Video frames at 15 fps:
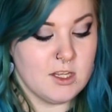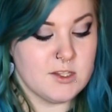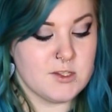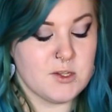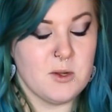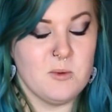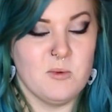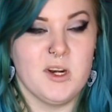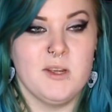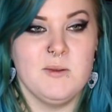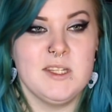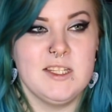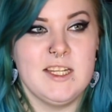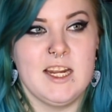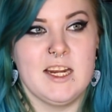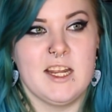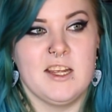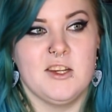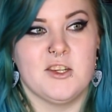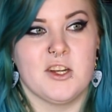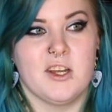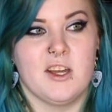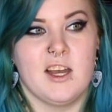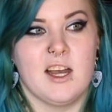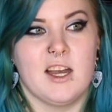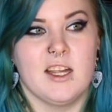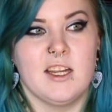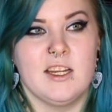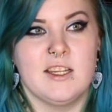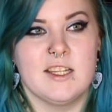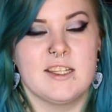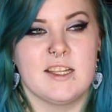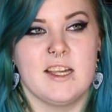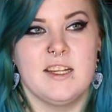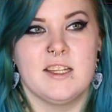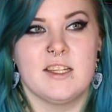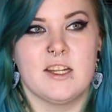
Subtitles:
So when I was a teenager, I decided